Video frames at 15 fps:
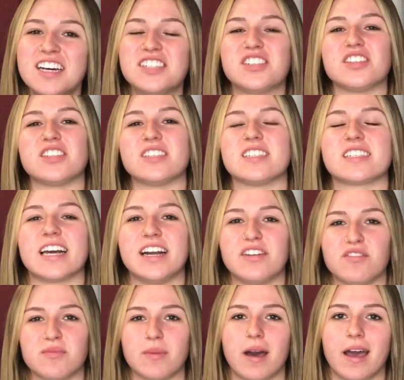So this is kind
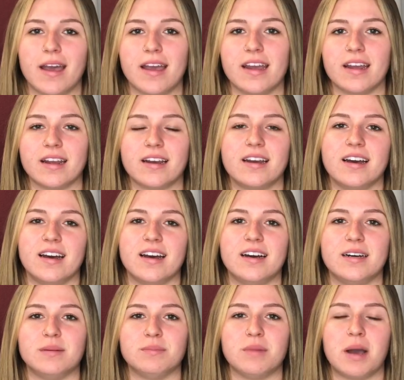of my,
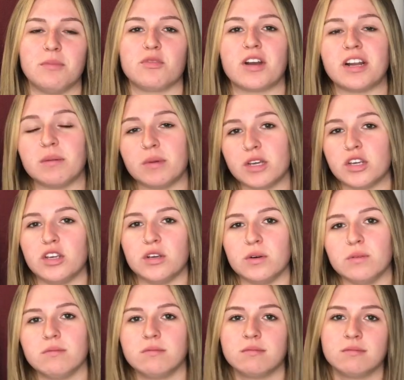I'm trying to be cute